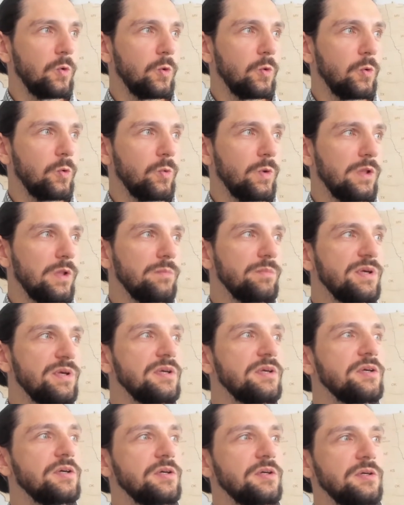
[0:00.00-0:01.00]
will
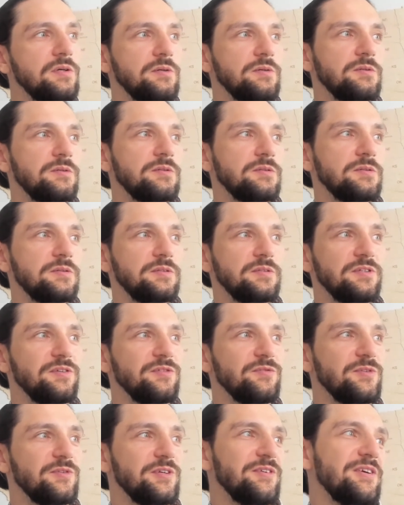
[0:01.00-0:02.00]
be,
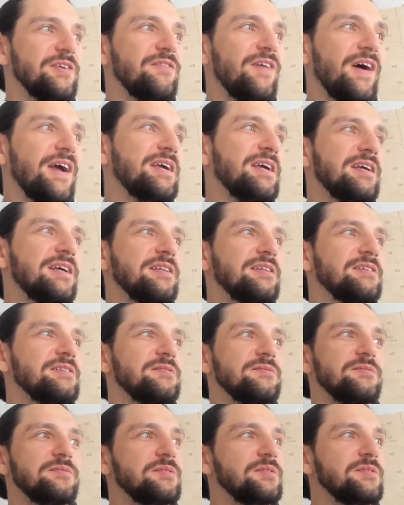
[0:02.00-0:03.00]
if I can